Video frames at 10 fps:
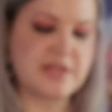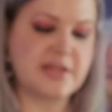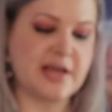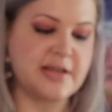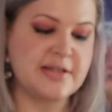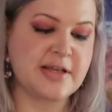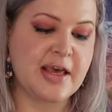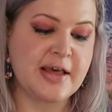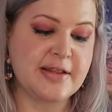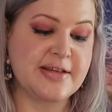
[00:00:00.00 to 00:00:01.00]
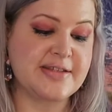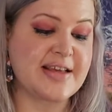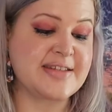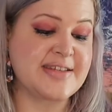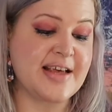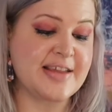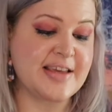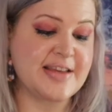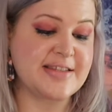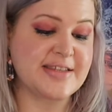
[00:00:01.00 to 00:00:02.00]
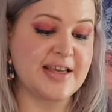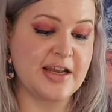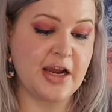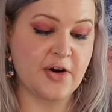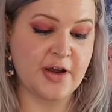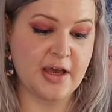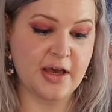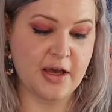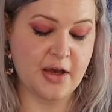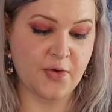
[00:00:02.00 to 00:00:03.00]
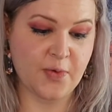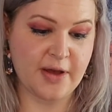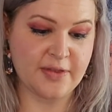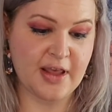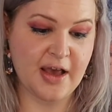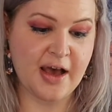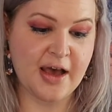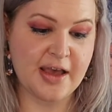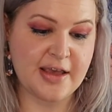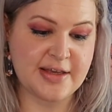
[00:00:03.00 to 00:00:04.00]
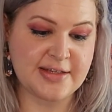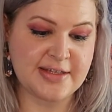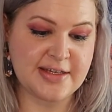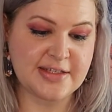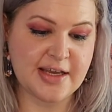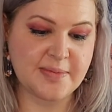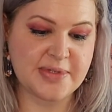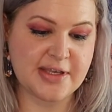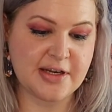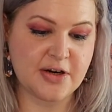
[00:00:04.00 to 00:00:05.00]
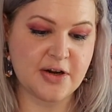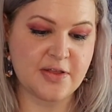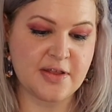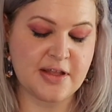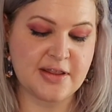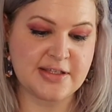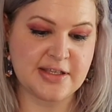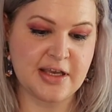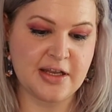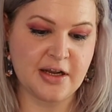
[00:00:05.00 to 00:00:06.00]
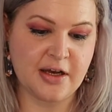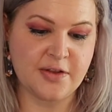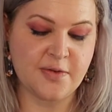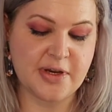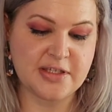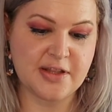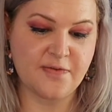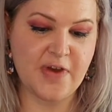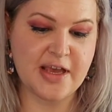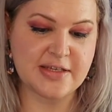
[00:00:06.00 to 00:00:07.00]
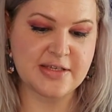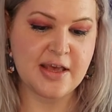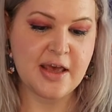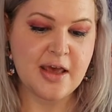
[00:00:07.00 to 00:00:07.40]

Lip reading: It says this delicate skin area around the eye is 10 times thinner than the skin on the rest of the face,